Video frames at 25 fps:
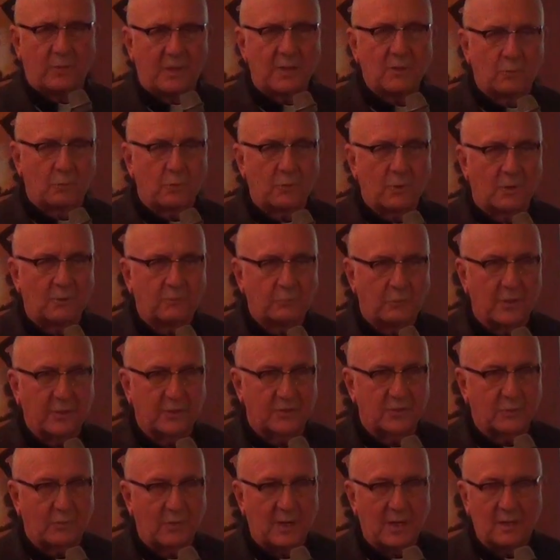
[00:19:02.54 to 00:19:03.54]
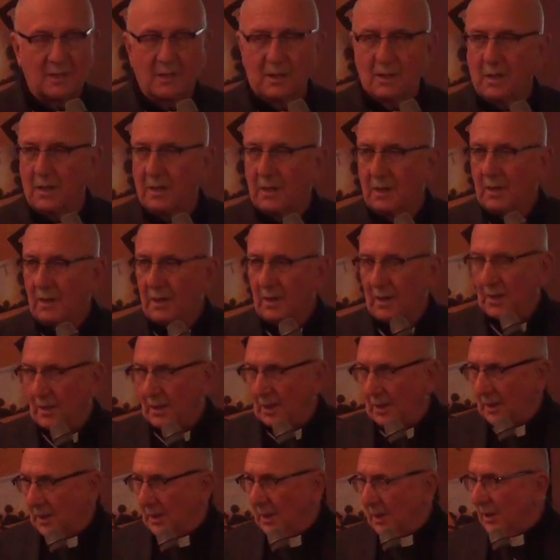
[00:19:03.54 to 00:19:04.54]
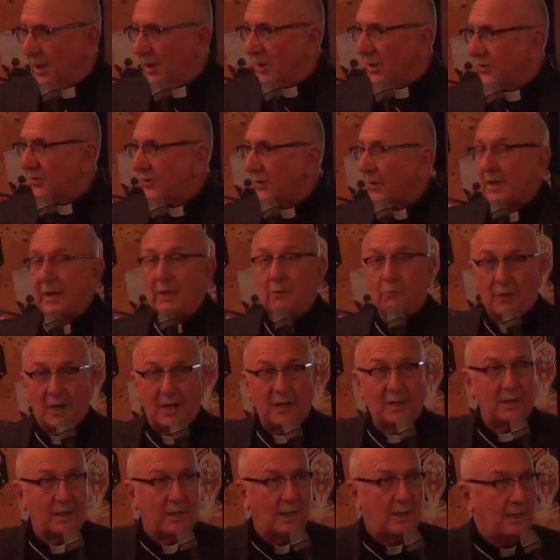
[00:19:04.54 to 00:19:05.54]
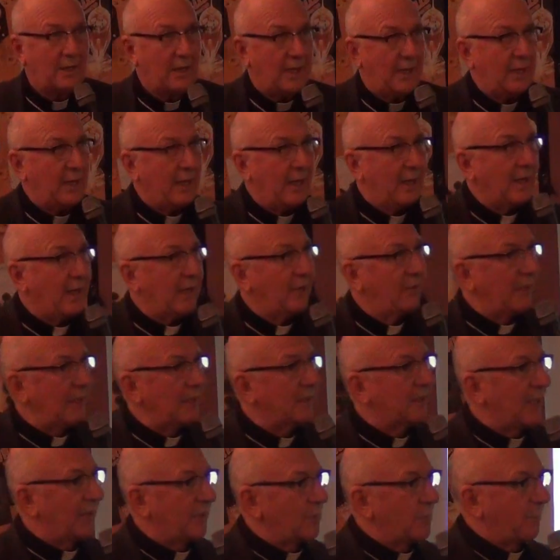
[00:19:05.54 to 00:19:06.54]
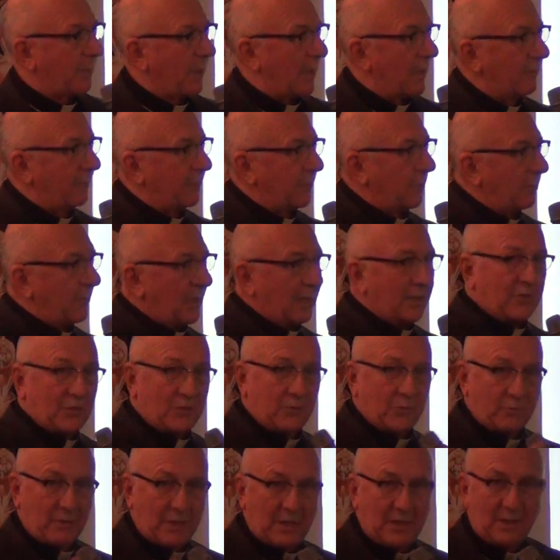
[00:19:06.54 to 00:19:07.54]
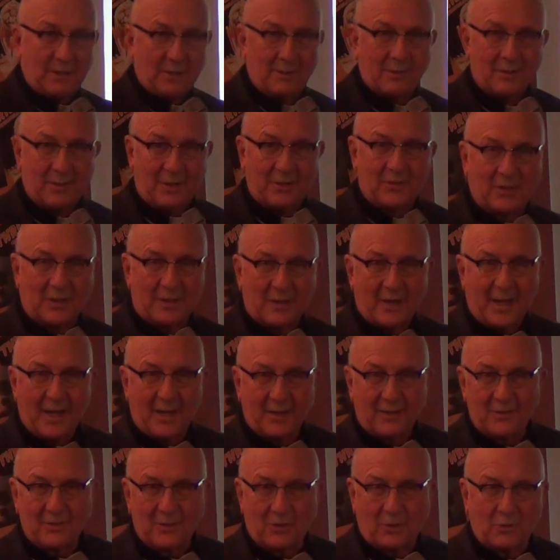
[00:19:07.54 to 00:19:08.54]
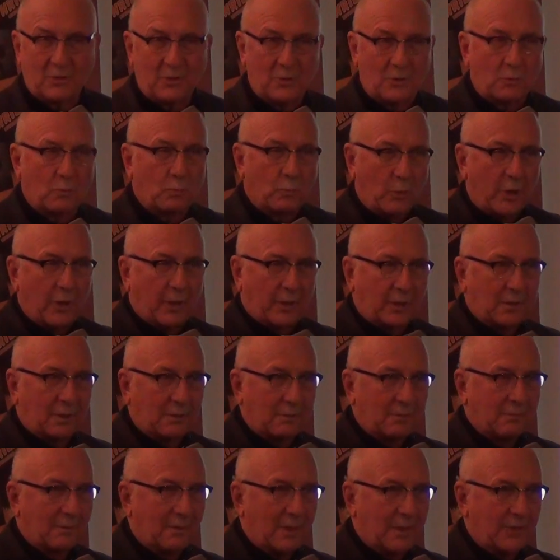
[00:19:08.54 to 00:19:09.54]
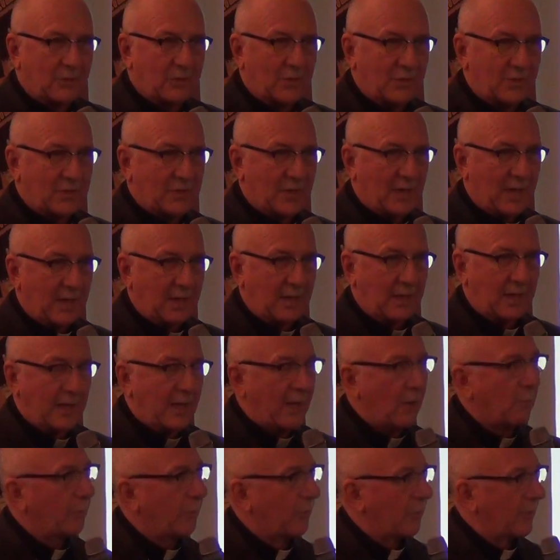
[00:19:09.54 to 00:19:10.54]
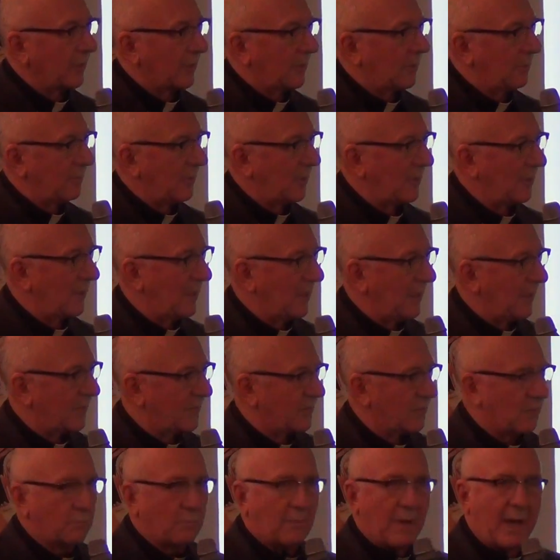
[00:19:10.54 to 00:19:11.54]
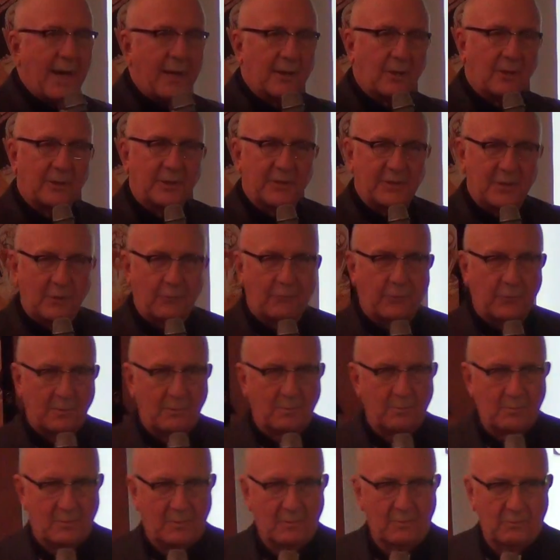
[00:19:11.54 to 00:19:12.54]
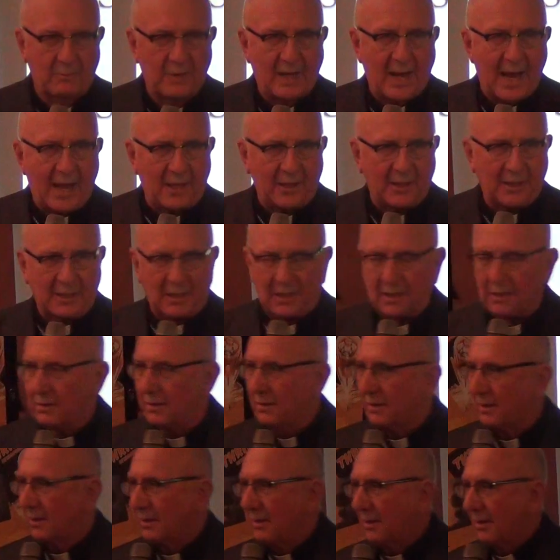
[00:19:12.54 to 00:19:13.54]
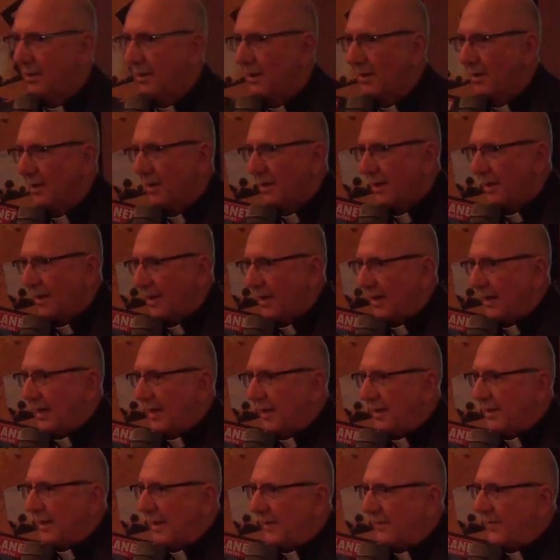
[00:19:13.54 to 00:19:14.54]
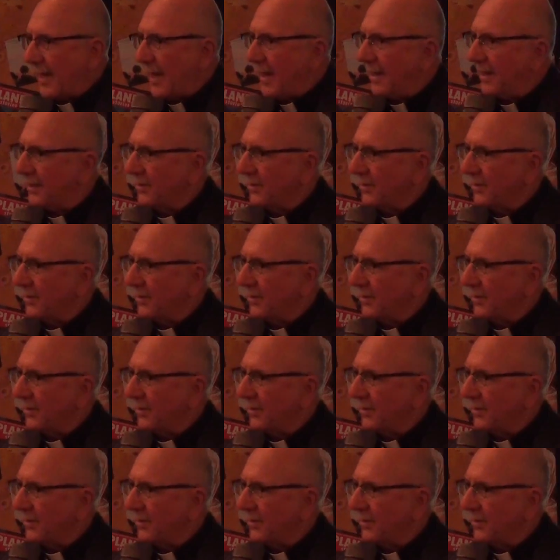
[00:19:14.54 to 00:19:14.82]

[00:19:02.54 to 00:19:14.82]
way the world works, right? So anyway, and I think that's part of your ministry, is it not? Your work, I should say, in an airport community is to model a different reality. And that